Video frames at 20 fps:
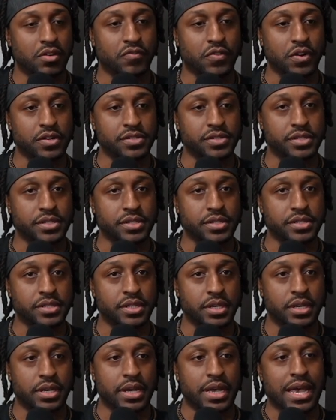Versus
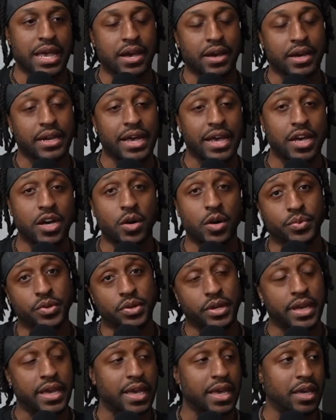how can I help your
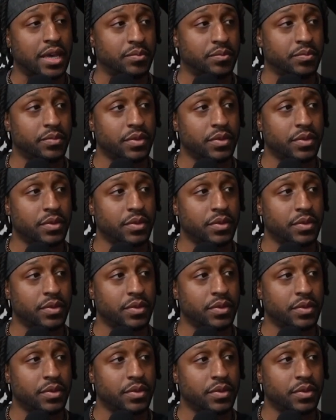game?